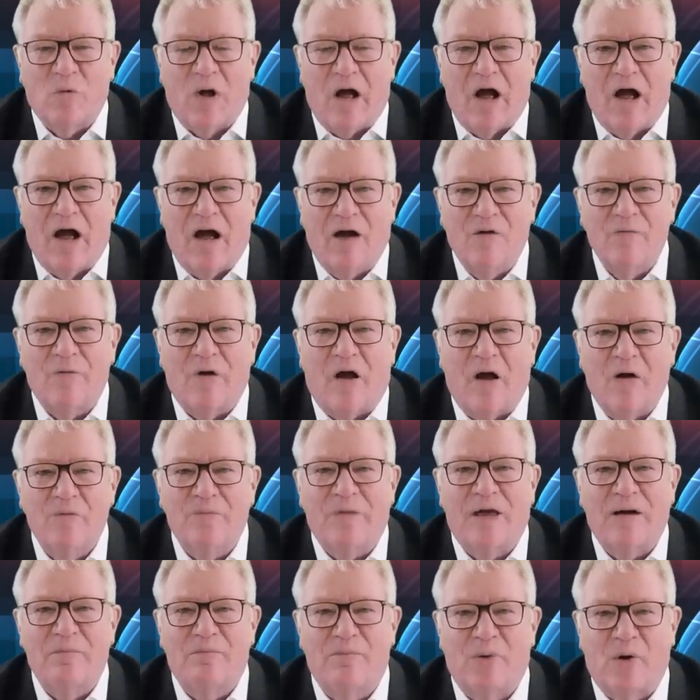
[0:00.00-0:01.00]
I hope
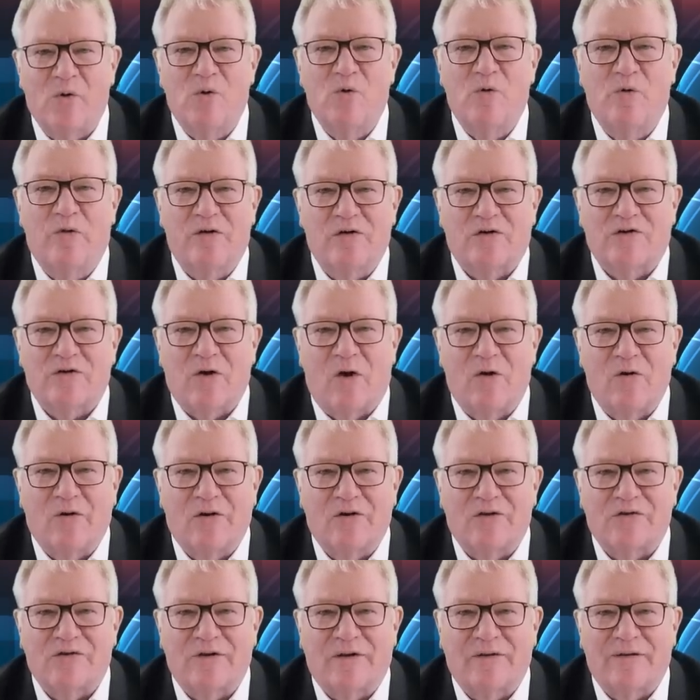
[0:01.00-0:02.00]
they boo the
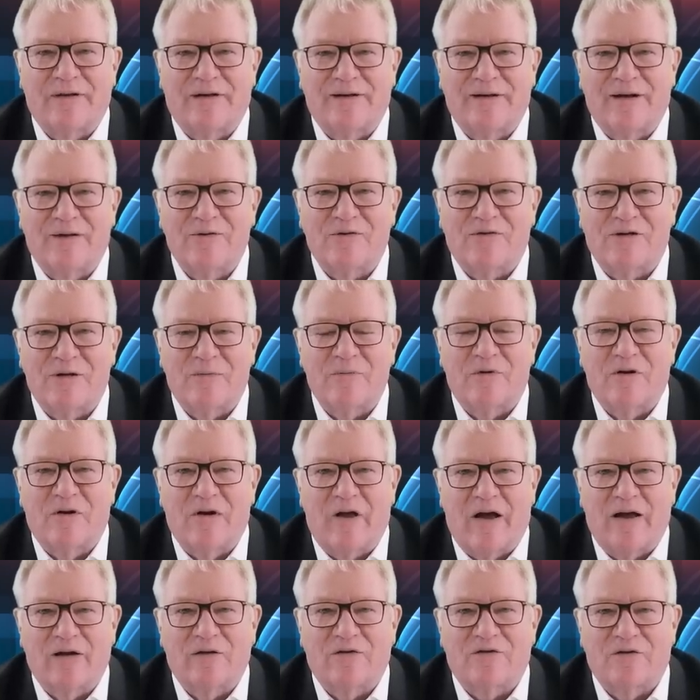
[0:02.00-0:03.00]
songs. They don't seem to
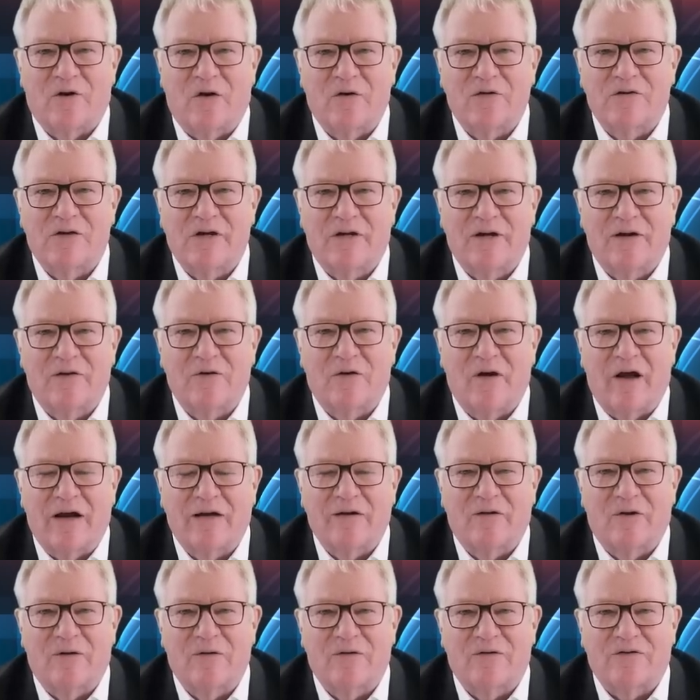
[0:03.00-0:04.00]
like songs. They don't
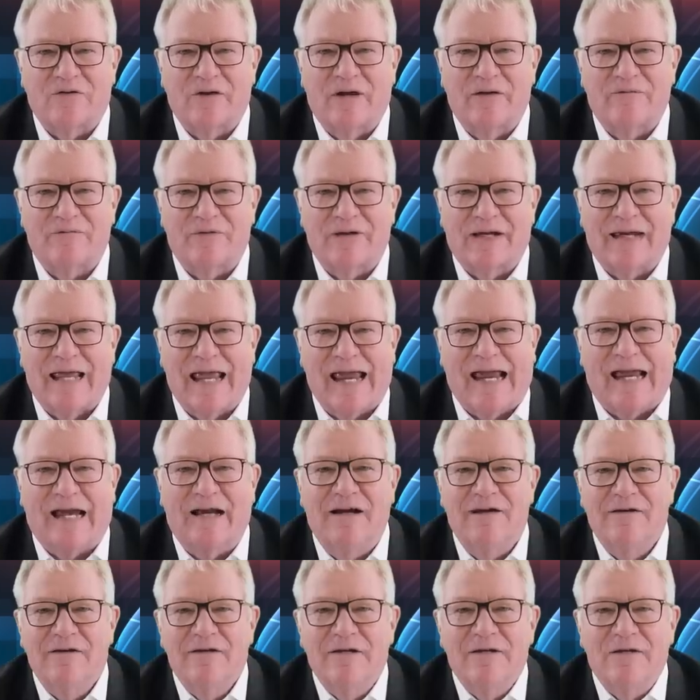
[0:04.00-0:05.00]
like God Save the
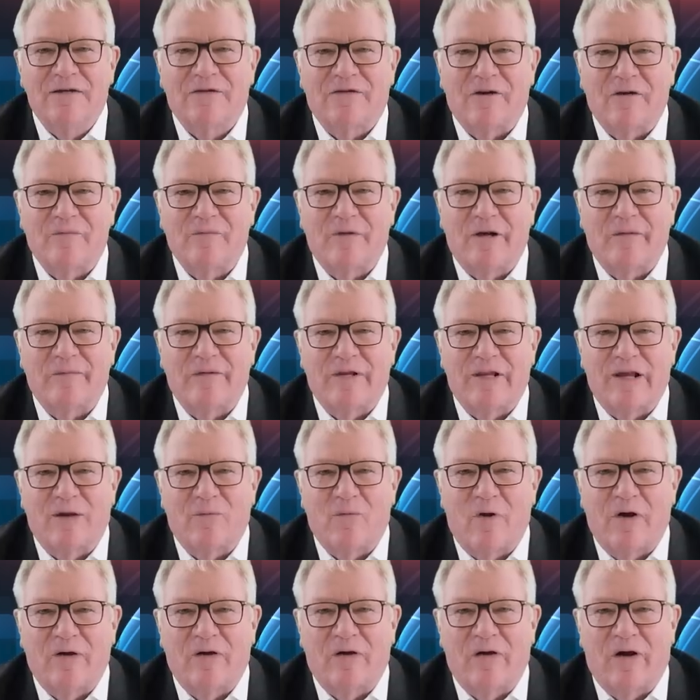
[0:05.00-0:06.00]
King, so maybe they
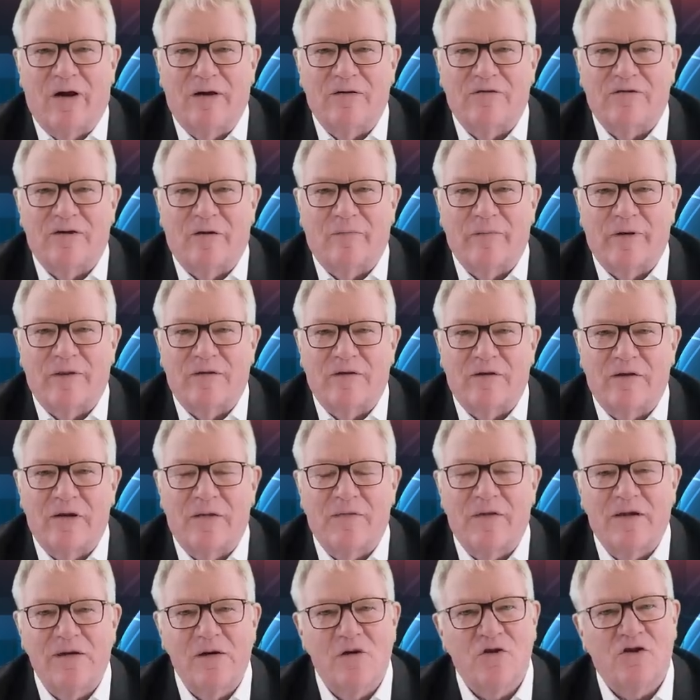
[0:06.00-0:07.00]
won't like some of the...
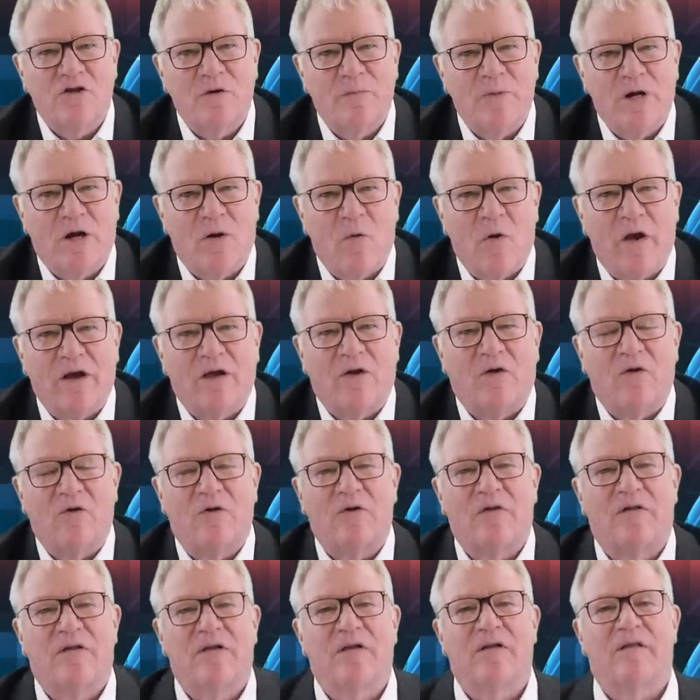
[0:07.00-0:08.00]
They used to be quite
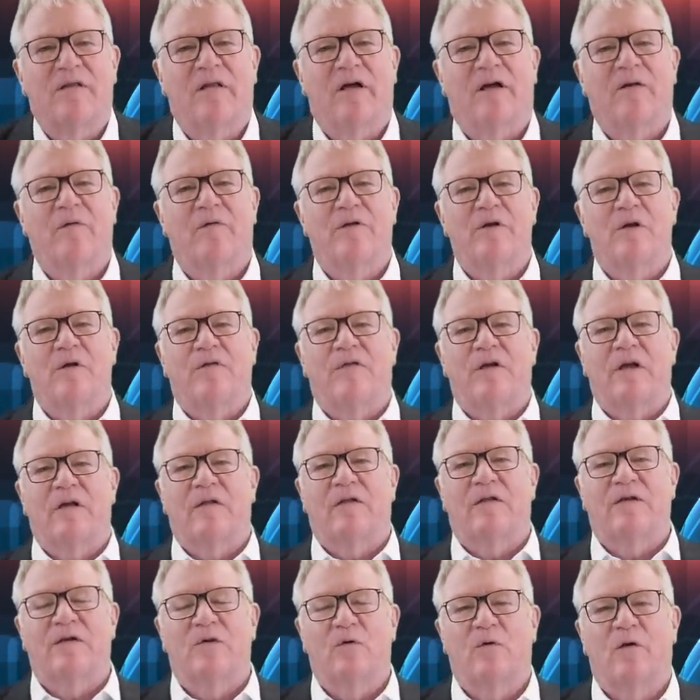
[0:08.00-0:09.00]
good, didn't they, when you
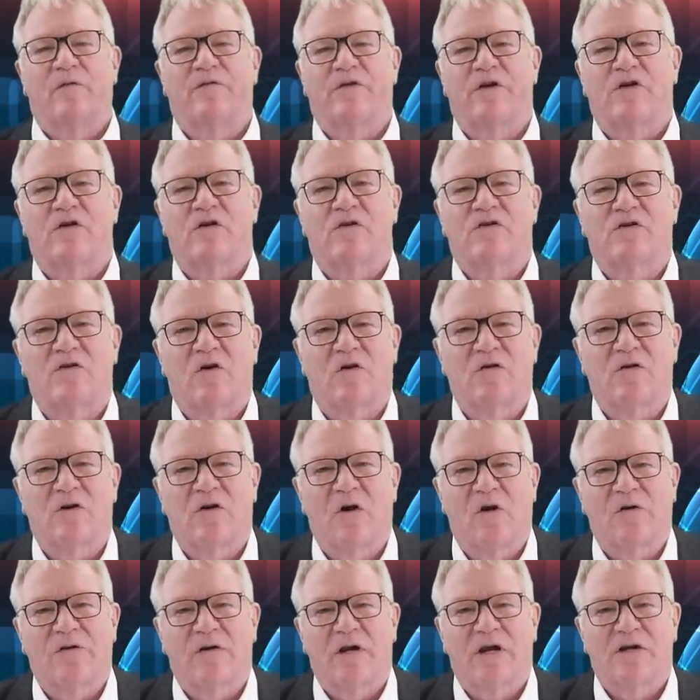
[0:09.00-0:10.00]
think the Eurovision Song
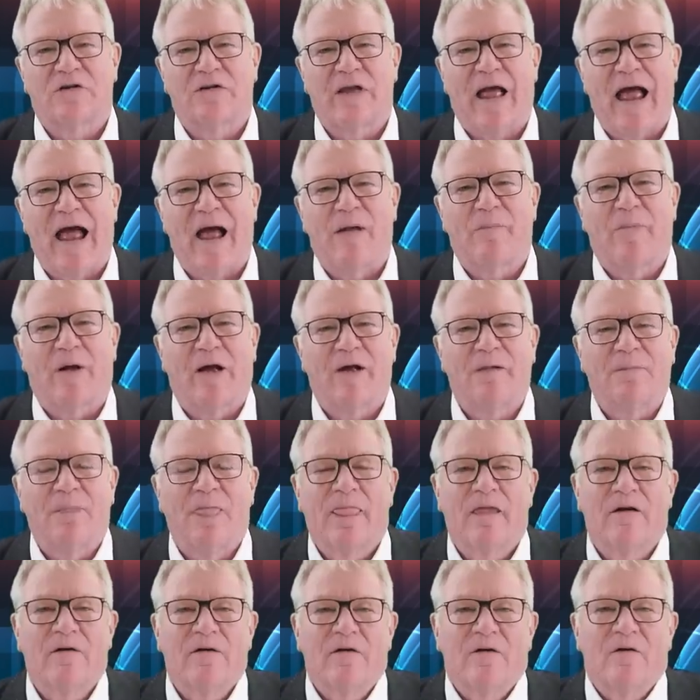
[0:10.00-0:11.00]
Contest. ABBA
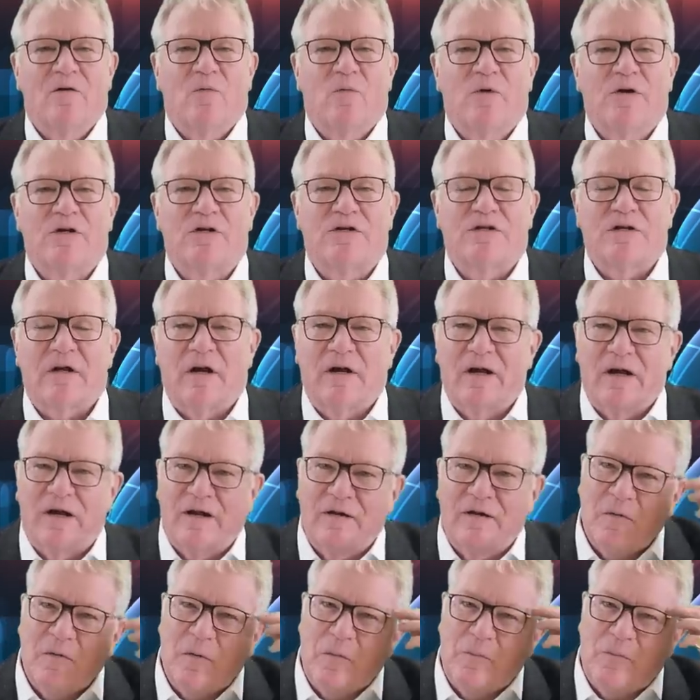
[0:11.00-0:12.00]
was
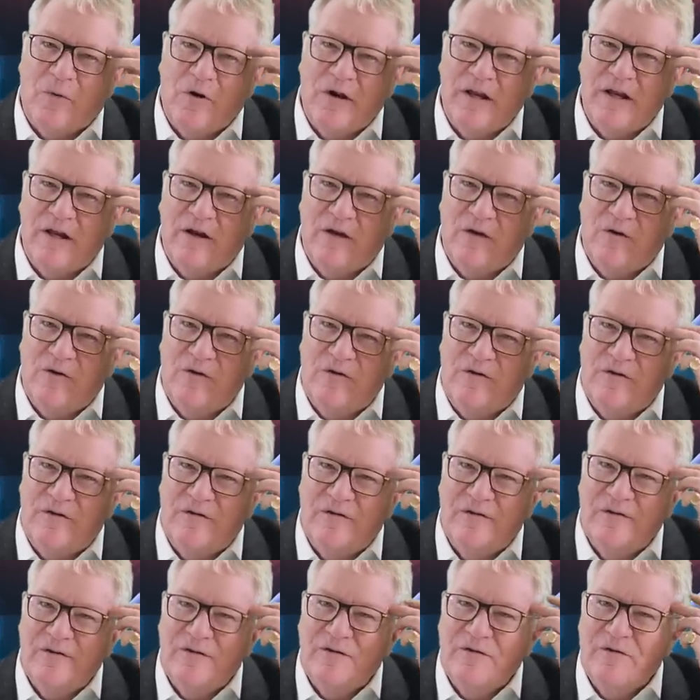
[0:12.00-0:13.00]
pretty good,
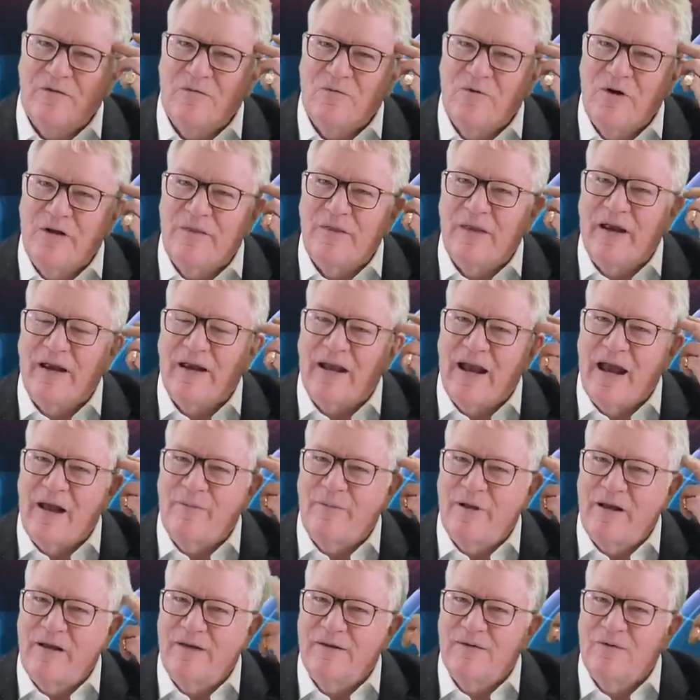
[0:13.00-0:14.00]
weren't they,
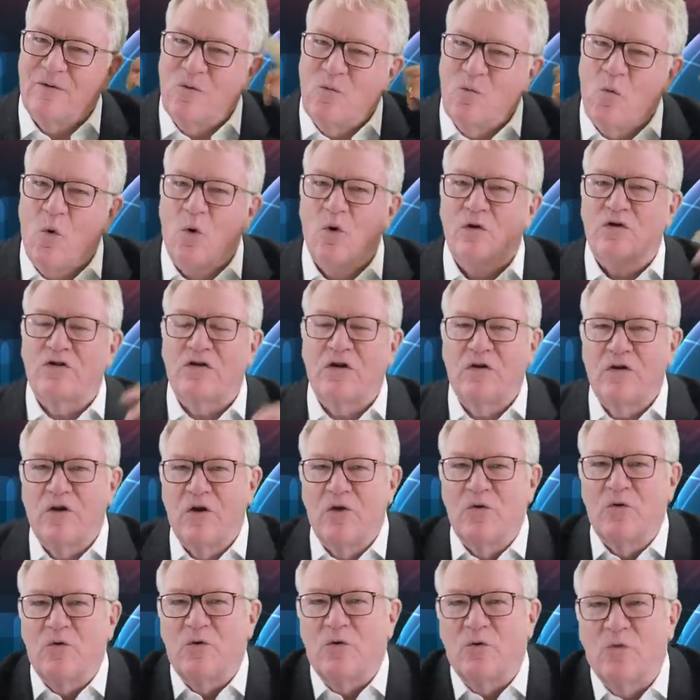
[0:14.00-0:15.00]
ABBA?
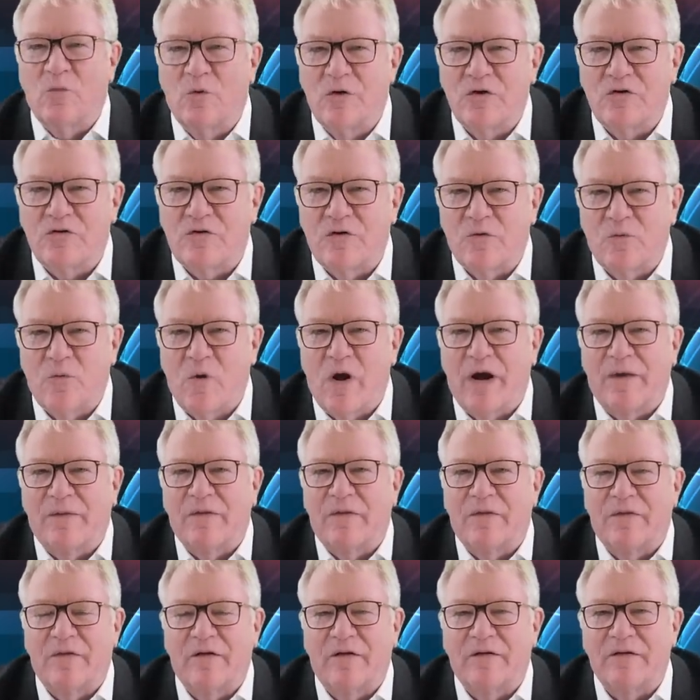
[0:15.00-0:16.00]
Waterloo was the
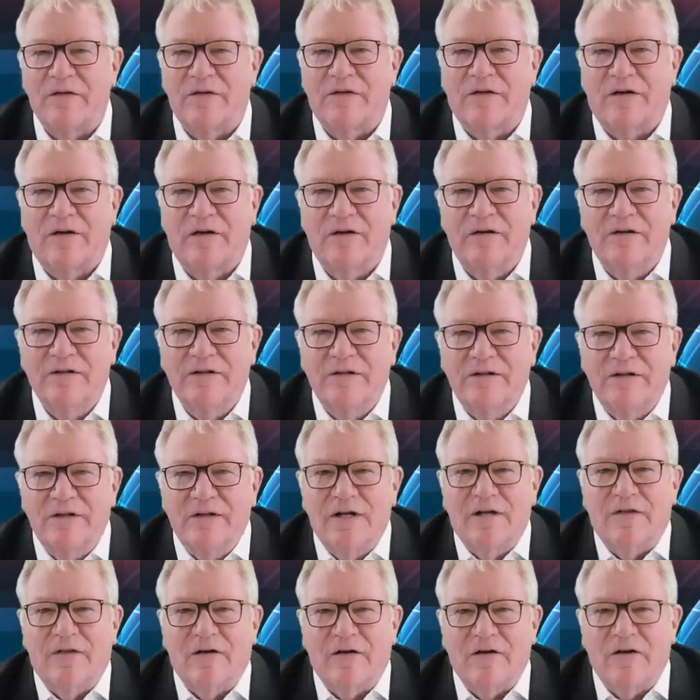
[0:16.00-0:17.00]
one that,
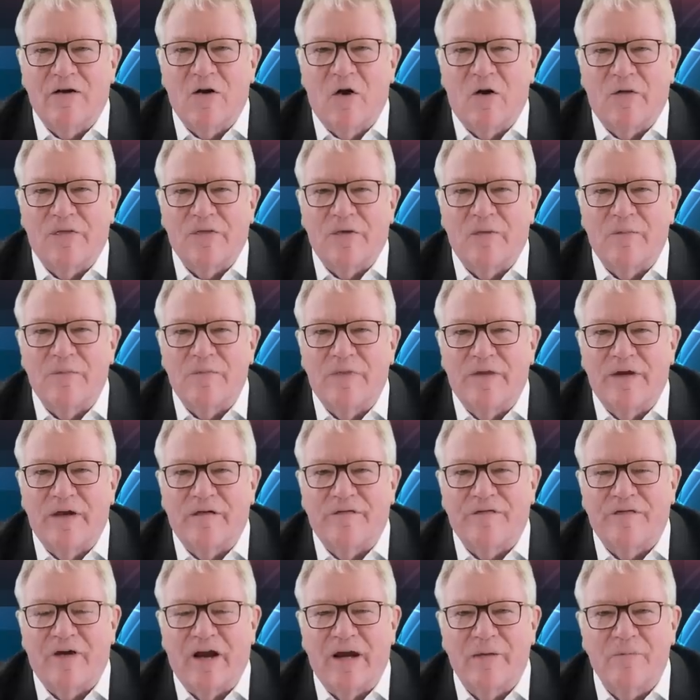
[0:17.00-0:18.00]
that got them their
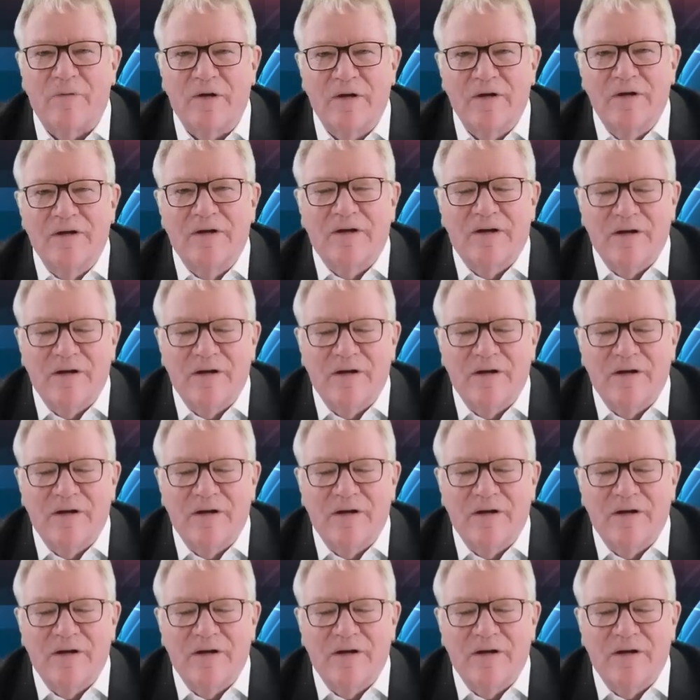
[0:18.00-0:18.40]
fame.